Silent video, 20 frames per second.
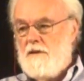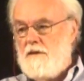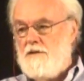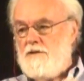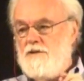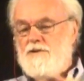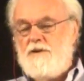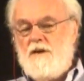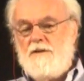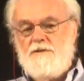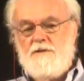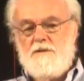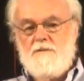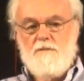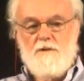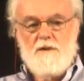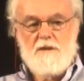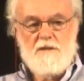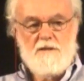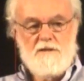The
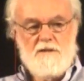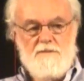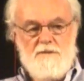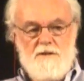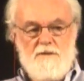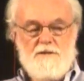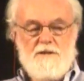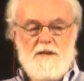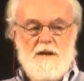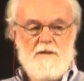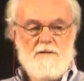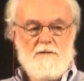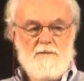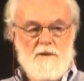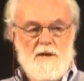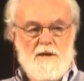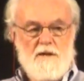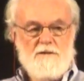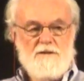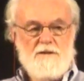construction workers of New
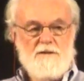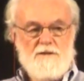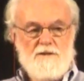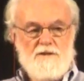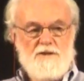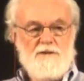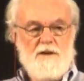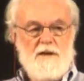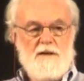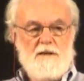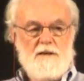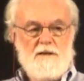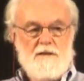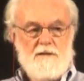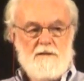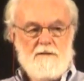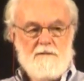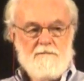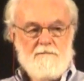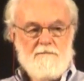South Wales and
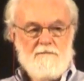Australia